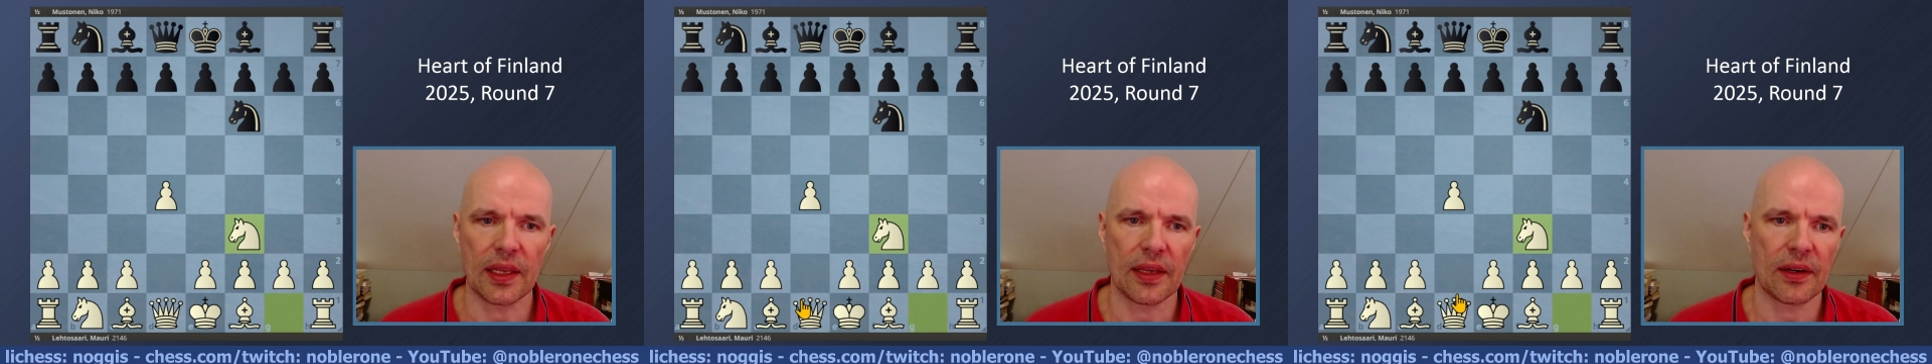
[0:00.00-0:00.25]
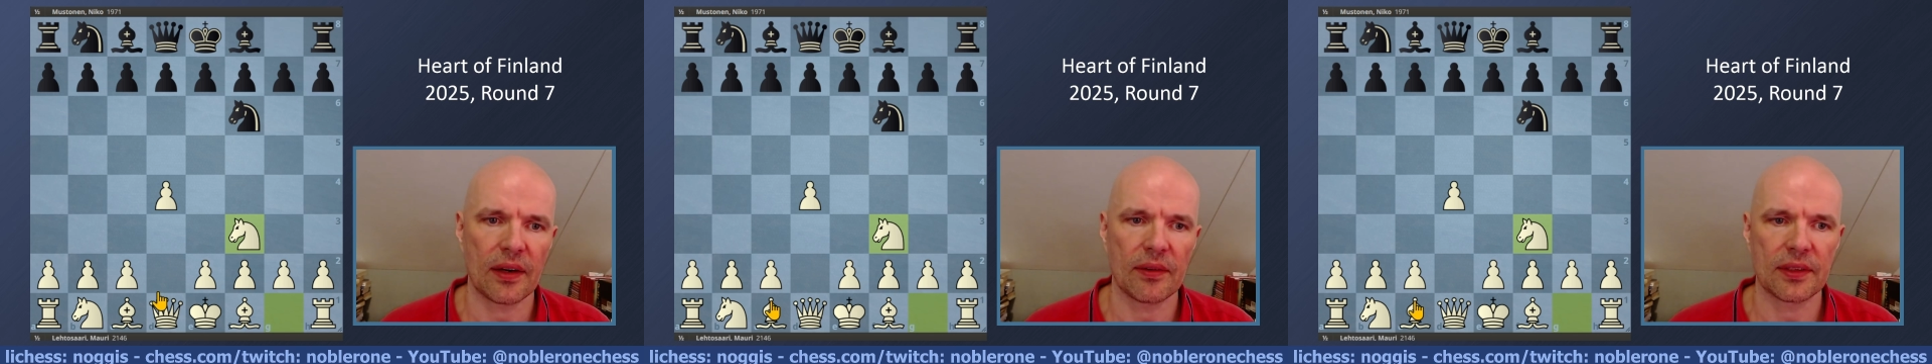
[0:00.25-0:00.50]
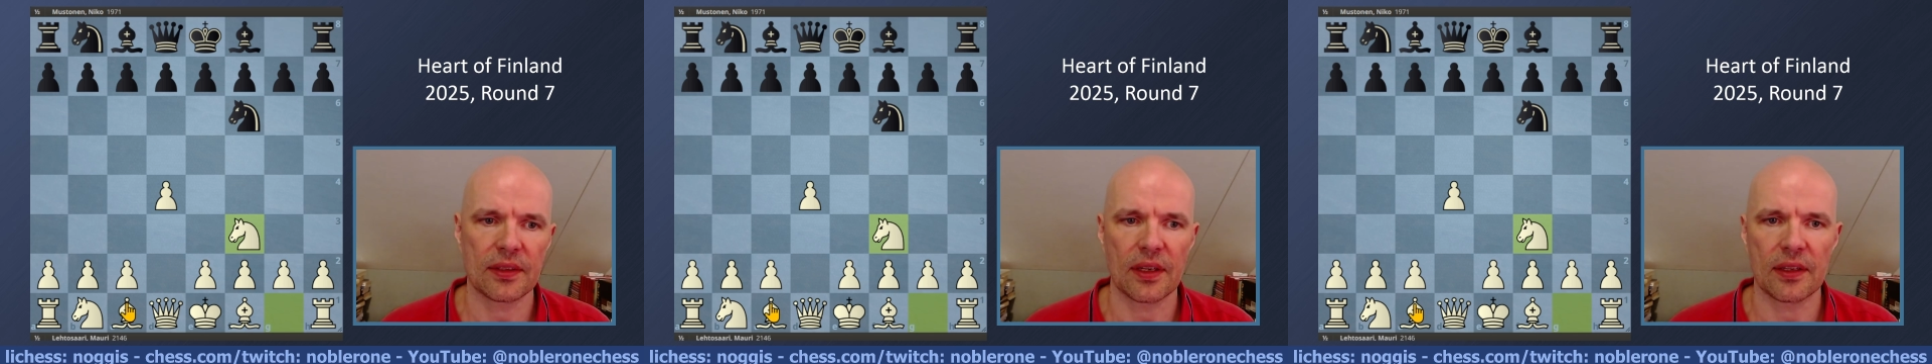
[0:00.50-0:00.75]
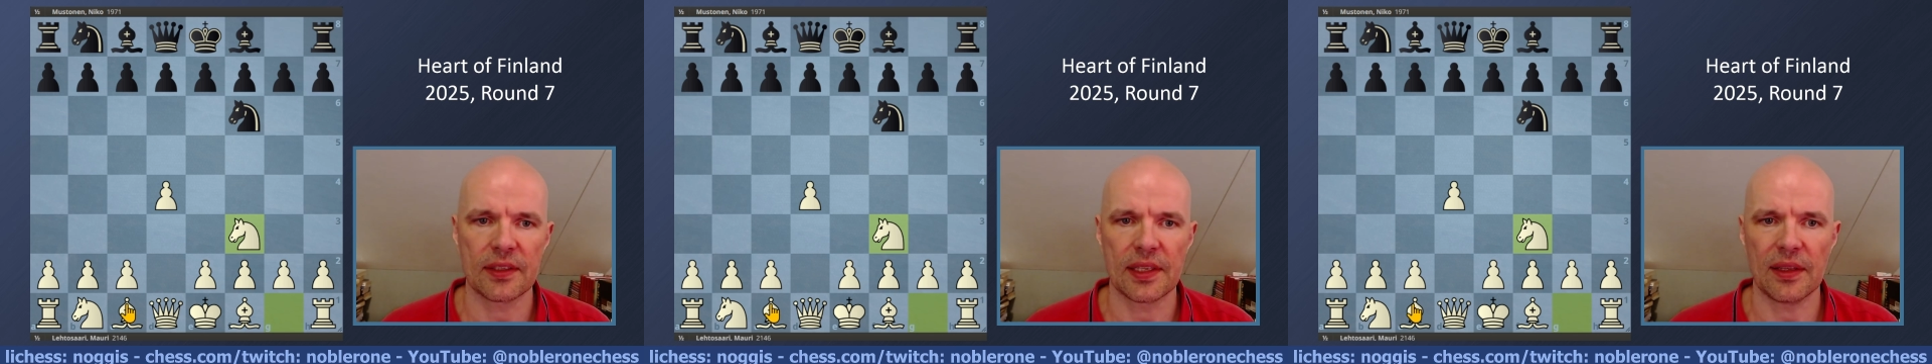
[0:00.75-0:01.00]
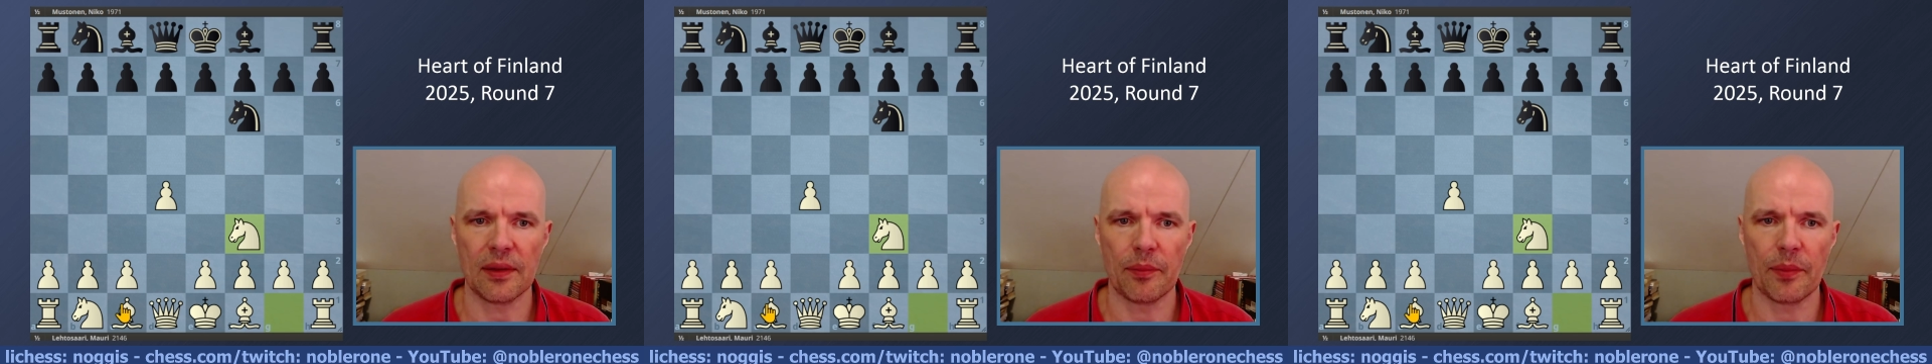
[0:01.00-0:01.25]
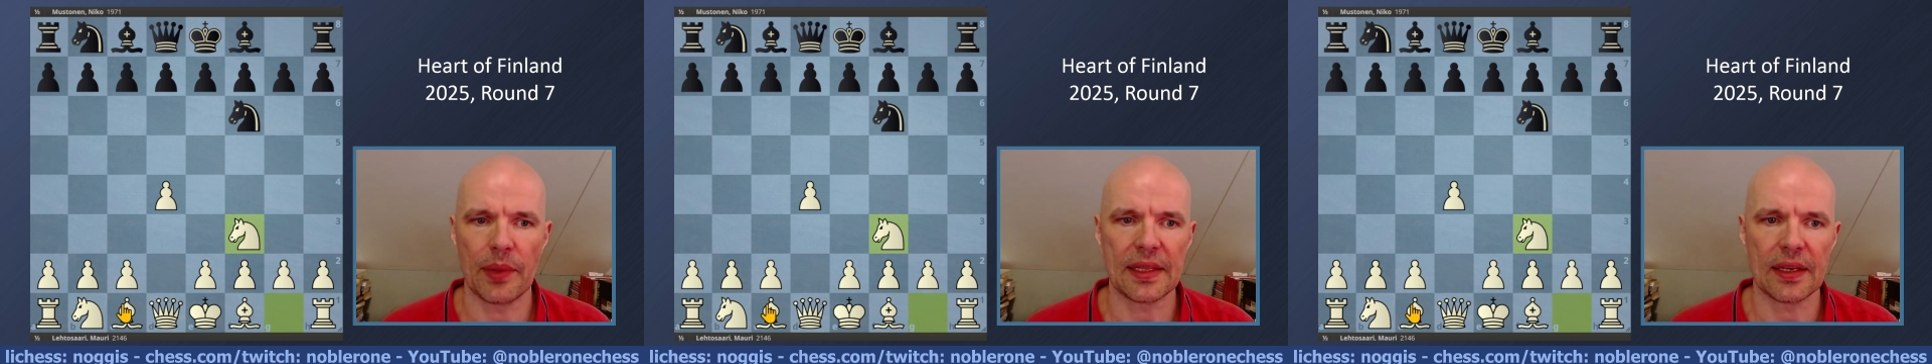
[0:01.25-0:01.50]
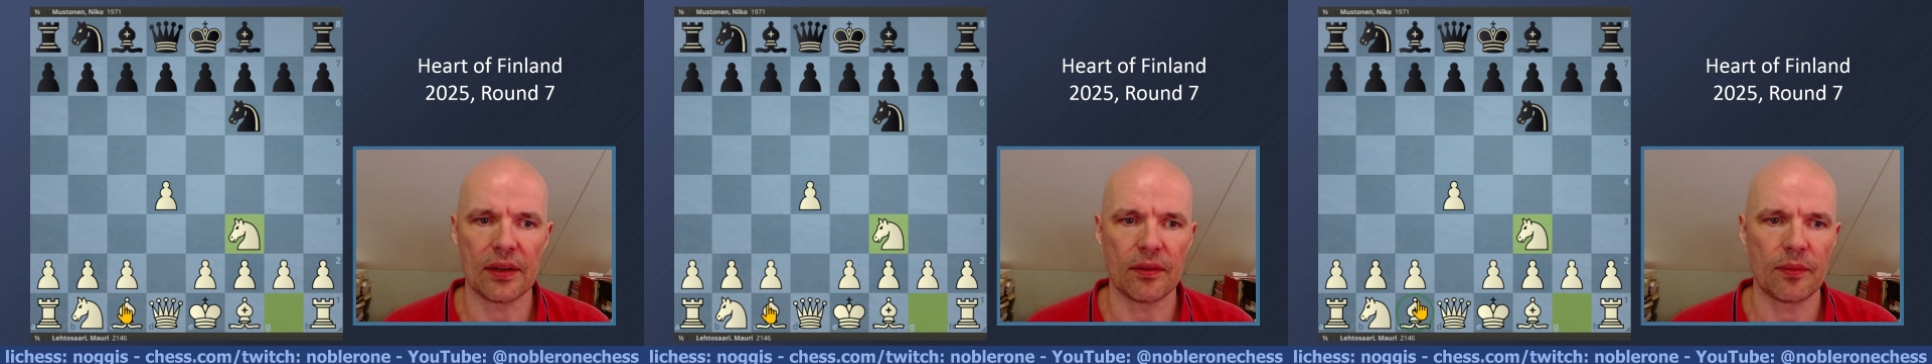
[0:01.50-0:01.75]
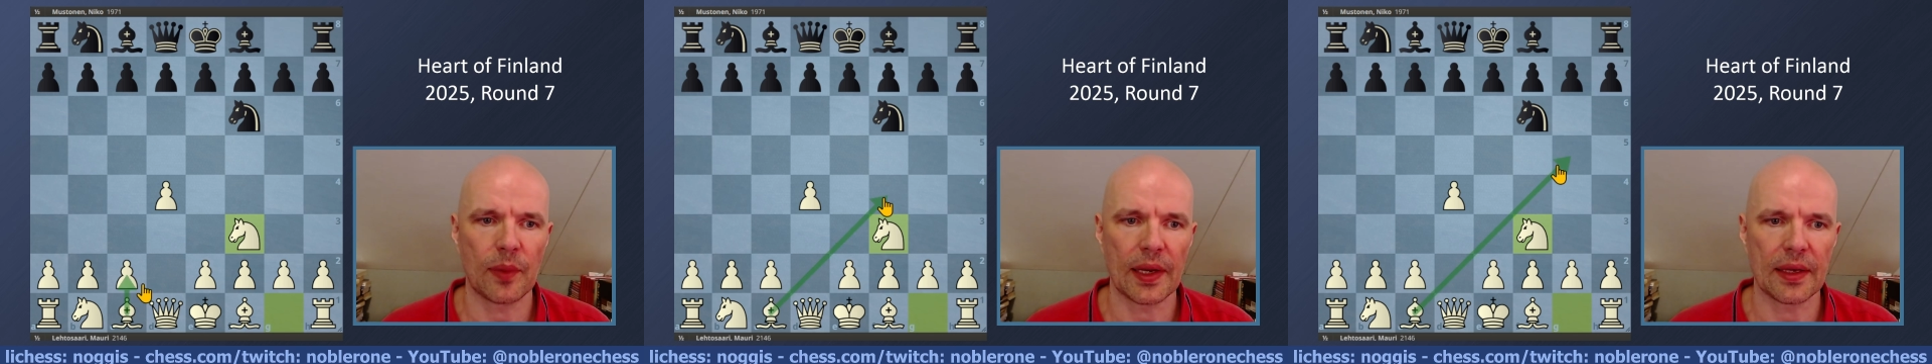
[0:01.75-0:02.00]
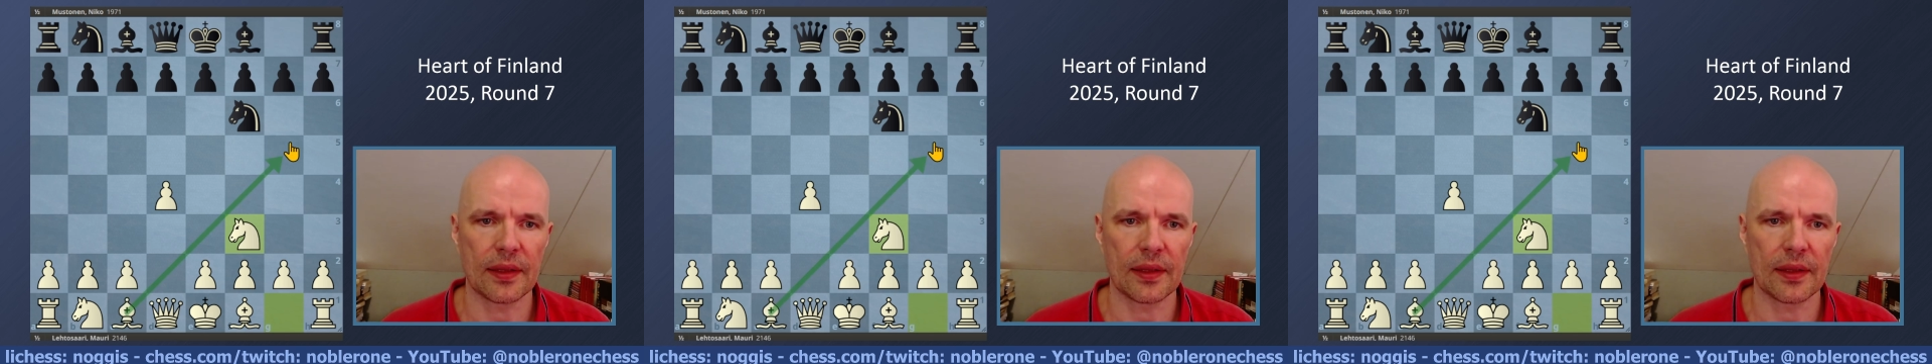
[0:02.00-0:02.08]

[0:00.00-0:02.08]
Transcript: Here I was still baiting of playing